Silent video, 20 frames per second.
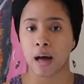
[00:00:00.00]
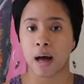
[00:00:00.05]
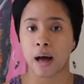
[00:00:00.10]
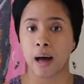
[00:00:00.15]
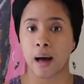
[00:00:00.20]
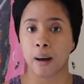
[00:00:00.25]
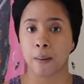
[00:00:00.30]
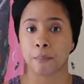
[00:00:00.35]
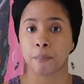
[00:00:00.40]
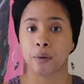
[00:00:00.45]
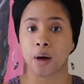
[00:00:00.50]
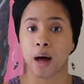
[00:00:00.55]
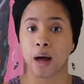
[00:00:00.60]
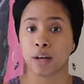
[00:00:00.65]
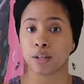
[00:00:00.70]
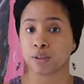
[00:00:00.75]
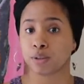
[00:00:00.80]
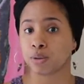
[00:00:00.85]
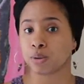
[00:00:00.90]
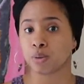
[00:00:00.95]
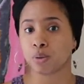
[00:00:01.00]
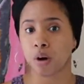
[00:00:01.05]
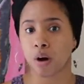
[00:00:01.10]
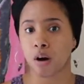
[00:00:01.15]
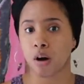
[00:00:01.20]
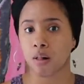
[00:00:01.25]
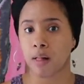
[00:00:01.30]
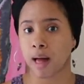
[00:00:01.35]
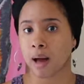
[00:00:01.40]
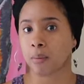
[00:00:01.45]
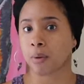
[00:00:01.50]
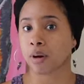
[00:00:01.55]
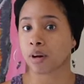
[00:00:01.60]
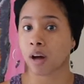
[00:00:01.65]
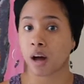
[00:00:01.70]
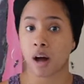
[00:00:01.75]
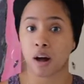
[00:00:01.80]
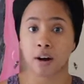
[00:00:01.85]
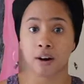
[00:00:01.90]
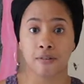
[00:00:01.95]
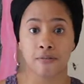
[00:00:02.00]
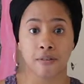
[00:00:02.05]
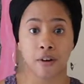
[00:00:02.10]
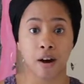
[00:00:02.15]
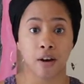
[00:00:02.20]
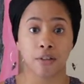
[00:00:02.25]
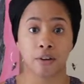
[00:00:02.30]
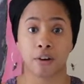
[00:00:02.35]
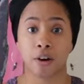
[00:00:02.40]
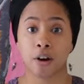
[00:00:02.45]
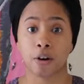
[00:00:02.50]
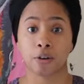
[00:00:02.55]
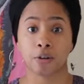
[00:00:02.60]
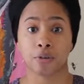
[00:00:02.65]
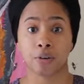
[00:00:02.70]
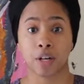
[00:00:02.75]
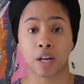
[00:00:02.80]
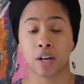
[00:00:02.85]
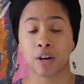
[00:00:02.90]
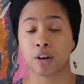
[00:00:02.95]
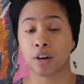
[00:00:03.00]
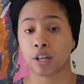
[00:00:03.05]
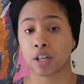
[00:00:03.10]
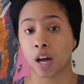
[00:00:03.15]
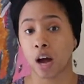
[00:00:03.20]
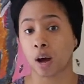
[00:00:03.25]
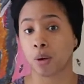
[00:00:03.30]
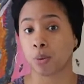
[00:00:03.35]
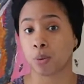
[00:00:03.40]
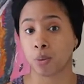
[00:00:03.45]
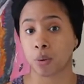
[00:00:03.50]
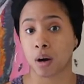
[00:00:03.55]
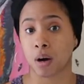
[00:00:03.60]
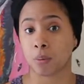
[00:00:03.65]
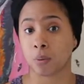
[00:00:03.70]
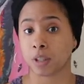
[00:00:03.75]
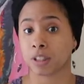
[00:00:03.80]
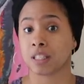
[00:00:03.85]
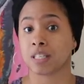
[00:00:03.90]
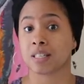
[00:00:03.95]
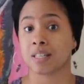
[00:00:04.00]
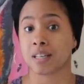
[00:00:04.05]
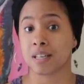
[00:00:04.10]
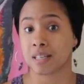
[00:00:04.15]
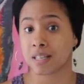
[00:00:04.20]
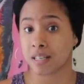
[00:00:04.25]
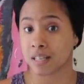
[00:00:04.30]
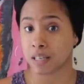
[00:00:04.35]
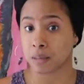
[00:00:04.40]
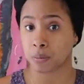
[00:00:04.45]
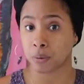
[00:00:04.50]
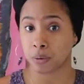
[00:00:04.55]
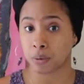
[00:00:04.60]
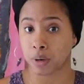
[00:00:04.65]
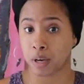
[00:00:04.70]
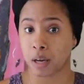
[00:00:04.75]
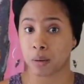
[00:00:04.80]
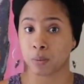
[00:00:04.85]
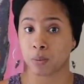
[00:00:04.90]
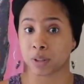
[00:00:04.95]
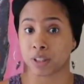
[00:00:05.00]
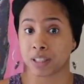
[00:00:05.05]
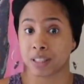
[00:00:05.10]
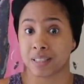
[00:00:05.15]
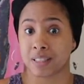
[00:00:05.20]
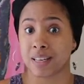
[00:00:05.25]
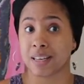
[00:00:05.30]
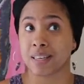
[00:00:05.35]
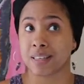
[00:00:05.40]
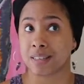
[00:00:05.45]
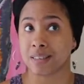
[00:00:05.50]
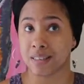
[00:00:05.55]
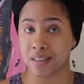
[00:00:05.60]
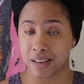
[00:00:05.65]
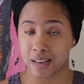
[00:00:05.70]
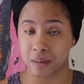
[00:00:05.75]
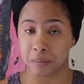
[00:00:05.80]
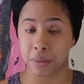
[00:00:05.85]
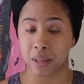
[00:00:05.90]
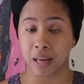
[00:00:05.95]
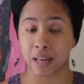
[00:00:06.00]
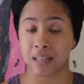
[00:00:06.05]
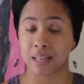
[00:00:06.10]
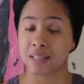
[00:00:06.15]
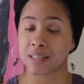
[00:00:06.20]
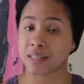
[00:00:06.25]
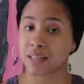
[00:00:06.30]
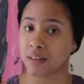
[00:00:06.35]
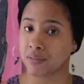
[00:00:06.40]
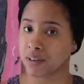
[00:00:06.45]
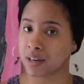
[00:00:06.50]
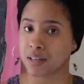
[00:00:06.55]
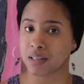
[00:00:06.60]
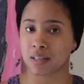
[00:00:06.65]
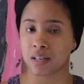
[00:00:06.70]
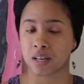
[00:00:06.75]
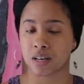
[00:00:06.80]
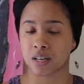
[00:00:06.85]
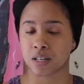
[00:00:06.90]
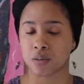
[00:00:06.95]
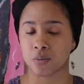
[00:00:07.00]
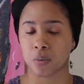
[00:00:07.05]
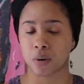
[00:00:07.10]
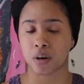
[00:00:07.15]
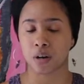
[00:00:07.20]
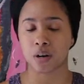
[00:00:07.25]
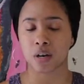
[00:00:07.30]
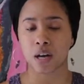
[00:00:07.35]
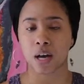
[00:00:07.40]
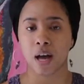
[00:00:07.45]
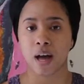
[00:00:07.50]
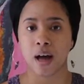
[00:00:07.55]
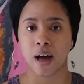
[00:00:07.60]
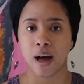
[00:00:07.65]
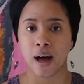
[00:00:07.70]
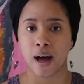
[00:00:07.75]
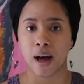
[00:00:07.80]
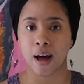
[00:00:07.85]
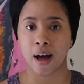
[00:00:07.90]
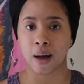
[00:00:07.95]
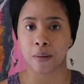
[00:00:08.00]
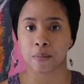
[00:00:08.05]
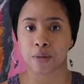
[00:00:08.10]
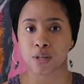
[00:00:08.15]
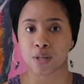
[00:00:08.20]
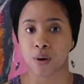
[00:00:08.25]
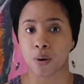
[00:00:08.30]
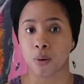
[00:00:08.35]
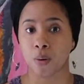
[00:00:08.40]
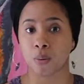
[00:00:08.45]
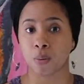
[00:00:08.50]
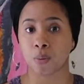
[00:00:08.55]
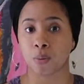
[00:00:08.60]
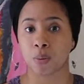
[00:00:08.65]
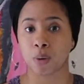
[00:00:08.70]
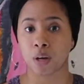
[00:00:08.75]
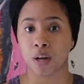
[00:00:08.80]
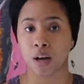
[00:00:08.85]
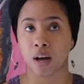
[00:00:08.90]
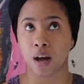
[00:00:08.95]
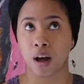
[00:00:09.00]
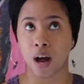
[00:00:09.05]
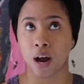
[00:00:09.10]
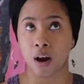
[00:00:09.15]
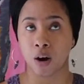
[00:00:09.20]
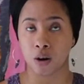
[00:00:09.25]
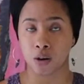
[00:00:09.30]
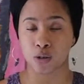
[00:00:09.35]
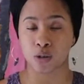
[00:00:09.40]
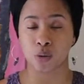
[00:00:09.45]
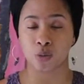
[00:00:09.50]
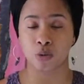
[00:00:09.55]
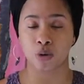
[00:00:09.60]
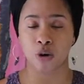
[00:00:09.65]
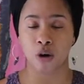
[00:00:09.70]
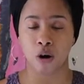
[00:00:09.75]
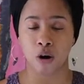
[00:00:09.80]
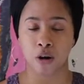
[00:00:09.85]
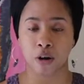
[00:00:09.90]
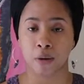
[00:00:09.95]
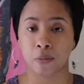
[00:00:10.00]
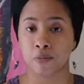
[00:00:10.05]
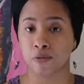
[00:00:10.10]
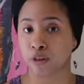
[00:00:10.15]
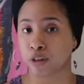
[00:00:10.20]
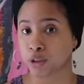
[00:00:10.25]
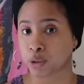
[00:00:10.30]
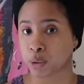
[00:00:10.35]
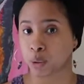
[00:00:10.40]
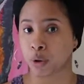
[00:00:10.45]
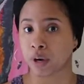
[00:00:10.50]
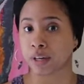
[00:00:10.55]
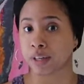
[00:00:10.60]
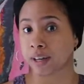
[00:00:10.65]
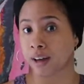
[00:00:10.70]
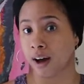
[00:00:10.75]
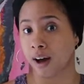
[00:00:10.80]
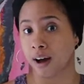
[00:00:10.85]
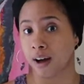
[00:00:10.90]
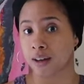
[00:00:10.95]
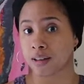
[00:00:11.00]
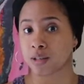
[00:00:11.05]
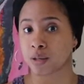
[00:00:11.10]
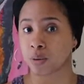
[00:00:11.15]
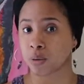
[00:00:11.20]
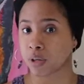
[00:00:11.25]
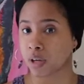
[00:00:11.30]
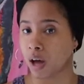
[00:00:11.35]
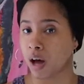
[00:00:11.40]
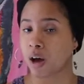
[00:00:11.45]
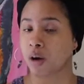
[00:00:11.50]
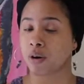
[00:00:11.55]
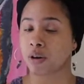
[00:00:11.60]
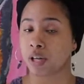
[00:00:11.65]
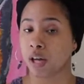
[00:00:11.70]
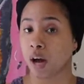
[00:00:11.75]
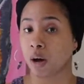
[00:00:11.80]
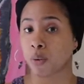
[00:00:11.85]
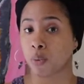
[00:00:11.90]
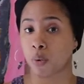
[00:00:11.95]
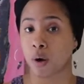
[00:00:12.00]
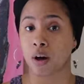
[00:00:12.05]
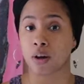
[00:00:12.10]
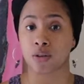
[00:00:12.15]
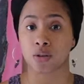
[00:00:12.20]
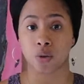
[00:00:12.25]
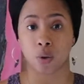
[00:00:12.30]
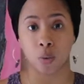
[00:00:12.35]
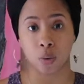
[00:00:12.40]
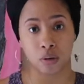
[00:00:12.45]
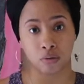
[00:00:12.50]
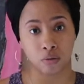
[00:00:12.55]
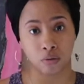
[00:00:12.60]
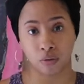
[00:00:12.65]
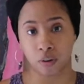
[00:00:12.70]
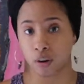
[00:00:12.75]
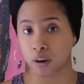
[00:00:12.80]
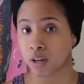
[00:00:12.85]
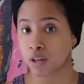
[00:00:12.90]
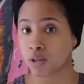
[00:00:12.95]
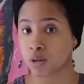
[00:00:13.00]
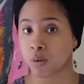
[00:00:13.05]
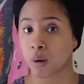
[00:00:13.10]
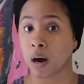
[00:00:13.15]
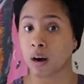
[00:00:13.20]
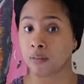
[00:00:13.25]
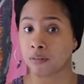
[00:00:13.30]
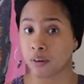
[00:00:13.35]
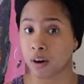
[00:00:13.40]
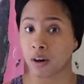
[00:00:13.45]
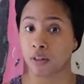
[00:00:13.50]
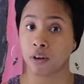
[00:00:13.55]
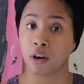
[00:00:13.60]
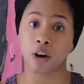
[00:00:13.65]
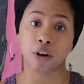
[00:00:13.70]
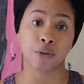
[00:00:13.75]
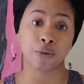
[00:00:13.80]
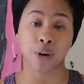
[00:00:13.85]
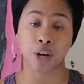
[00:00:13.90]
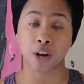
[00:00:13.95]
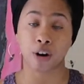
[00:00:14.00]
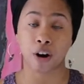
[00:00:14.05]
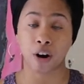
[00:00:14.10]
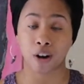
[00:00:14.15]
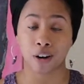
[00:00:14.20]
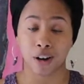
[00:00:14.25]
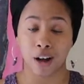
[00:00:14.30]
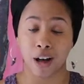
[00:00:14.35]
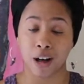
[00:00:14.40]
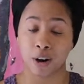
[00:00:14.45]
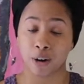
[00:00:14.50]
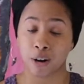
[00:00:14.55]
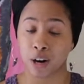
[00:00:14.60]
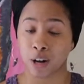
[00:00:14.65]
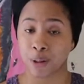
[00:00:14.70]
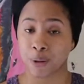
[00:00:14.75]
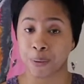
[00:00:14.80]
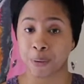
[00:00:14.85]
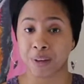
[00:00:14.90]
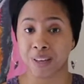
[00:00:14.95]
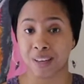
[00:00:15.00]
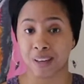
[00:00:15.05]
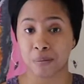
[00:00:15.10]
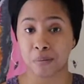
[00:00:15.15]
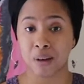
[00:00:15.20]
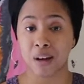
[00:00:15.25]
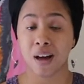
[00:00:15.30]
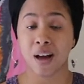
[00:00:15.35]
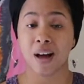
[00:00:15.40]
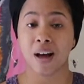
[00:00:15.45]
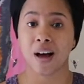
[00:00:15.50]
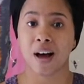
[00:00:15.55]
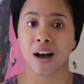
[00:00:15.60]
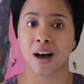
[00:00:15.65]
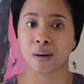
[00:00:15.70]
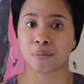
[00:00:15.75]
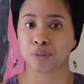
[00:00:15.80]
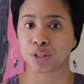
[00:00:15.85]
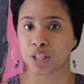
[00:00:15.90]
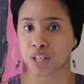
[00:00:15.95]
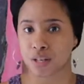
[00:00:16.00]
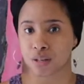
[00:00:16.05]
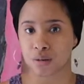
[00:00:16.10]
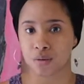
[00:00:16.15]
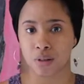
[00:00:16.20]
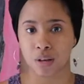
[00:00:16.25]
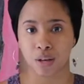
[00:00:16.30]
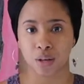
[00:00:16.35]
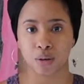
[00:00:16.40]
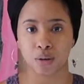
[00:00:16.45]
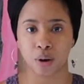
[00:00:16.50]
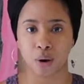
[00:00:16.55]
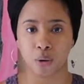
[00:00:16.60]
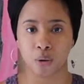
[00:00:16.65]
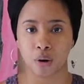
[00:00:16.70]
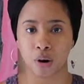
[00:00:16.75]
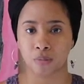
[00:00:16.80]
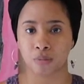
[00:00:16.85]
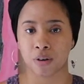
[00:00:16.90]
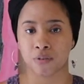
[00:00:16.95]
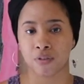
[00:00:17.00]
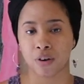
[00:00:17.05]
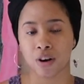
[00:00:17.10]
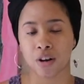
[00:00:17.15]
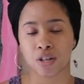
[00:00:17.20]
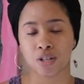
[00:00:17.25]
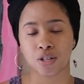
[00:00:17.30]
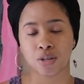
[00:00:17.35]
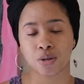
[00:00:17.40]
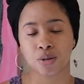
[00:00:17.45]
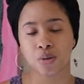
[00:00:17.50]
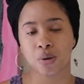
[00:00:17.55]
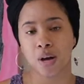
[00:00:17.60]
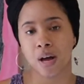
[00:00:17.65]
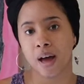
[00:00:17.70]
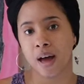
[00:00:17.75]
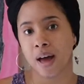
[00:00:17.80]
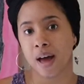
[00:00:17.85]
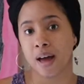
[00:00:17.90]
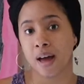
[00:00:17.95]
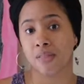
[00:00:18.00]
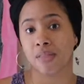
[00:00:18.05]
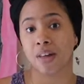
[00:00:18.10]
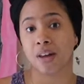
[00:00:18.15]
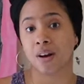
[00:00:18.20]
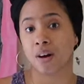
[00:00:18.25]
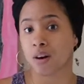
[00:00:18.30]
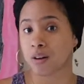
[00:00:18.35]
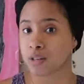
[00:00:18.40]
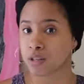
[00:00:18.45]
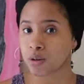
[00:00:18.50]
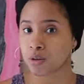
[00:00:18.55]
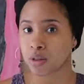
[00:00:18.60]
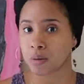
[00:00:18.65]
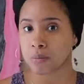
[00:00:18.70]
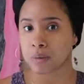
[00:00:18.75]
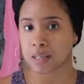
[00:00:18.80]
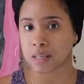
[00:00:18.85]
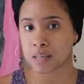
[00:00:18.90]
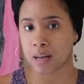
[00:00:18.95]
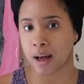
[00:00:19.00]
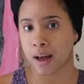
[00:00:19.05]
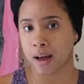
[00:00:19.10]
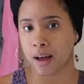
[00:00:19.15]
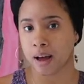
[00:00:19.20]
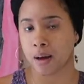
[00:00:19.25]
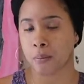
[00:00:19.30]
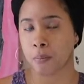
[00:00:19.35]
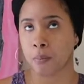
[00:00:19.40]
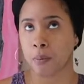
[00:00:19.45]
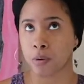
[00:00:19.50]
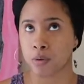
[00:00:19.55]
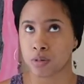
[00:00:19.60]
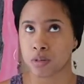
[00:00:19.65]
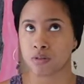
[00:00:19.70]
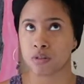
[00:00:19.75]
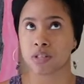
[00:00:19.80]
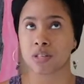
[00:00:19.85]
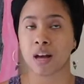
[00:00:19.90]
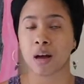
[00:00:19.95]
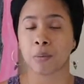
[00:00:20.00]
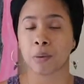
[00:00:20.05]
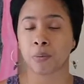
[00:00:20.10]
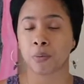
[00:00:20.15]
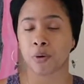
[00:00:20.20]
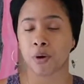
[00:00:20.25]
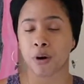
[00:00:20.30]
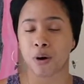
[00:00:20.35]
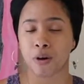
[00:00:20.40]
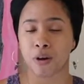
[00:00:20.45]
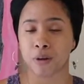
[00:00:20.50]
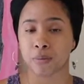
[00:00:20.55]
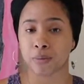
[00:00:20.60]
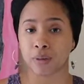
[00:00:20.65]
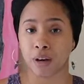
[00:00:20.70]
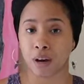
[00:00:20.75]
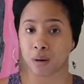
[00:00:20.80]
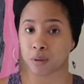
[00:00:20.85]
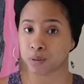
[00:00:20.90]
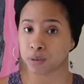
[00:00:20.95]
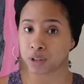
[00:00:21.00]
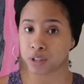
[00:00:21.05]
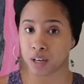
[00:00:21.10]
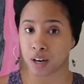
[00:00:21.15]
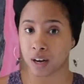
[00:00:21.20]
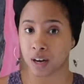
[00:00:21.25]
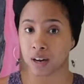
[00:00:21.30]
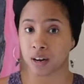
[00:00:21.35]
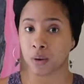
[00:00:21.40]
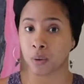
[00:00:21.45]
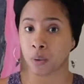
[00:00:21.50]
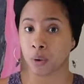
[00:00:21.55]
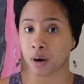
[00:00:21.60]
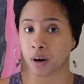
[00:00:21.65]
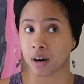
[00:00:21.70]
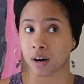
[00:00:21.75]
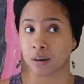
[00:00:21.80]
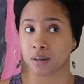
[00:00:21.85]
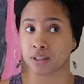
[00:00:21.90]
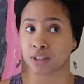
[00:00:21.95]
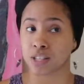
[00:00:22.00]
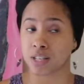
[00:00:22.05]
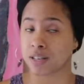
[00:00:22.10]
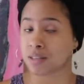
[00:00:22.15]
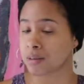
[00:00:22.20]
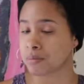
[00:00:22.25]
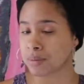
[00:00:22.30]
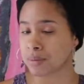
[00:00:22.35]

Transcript: um, I do call our God, our Father, our Creator, Yahuwah, which is his Hebrew name, which is his name that he's given us in his word. Um, so I also will call him for short Yah. So Yah or Yahuwah is always referring to our Father, our Creator, our God, our Elohim, um, just so that you know who I'm referring to. And then also the Messiah, most of the time I will call him Yahusha or just the